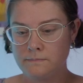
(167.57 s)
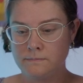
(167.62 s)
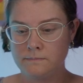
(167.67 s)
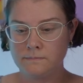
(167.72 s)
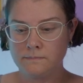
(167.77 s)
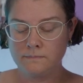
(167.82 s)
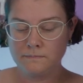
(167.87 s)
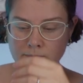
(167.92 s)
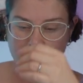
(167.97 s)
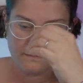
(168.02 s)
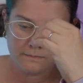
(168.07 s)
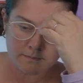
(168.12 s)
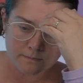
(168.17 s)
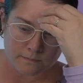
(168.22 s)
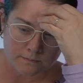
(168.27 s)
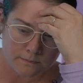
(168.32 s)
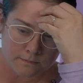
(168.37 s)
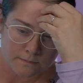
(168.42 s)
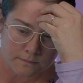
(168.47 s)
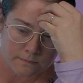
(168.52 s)

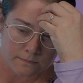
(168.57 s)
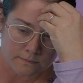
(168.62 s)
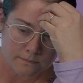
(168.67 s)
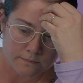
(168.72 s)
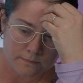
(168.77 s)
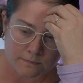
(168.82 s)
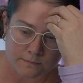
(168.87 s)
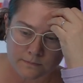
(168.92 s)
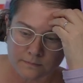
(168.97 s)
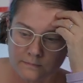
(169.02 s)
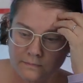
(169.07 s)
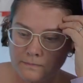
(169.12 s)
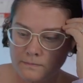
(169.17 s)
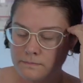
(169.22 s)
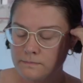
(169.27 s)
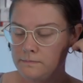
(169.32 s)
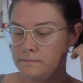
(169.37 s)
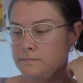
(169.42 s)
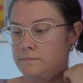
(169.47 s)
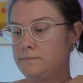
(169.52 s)

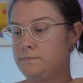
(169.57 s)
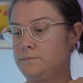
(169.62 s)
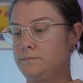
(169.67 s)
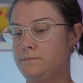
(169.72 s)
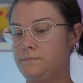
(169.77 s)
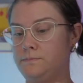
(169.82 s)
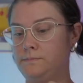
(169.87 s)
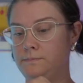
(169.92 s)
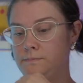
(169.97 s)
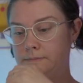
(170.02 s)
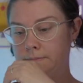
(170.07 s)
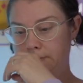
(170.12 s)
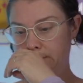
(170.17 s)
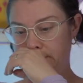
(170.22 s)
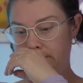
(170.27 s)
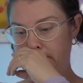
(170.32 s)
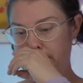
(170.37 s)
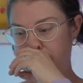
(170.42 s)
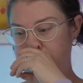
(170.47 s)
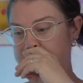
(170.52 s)

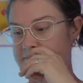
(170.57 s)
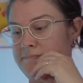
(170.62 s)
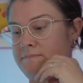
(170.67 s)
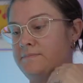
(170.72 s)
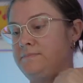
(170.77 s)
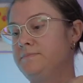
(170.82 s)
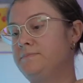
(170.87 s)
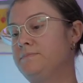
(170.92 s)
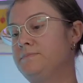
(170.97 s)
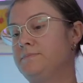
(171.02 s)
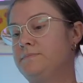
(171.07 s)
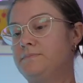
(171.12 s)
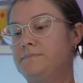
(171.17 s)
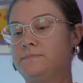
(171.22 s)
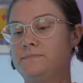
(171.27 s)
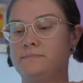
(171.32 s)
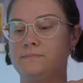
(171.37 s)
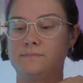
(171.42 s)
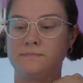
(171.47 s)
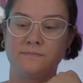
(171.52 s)

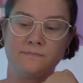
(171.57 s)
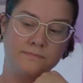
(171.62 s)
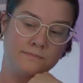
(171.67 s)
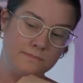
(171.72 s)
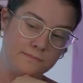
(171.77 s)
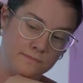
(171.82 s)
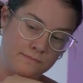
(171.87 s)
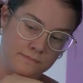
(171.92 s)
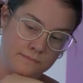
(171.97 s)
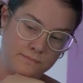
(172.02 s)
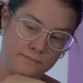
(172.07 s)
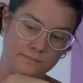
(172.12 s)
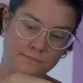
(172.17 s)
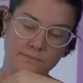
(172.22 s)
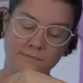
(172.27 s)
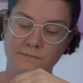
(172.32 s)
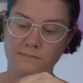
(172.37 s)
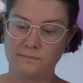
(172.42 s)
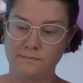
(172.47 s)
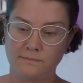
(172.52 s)

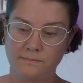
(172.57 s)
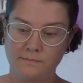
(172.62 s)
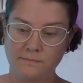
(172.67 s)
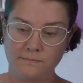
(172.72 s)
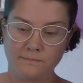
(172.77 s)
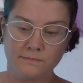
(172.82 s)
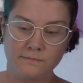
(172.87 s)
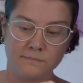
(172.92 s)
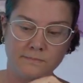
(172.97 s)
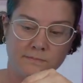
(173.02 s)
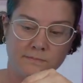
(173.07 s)
No words are spoken by the person on screen.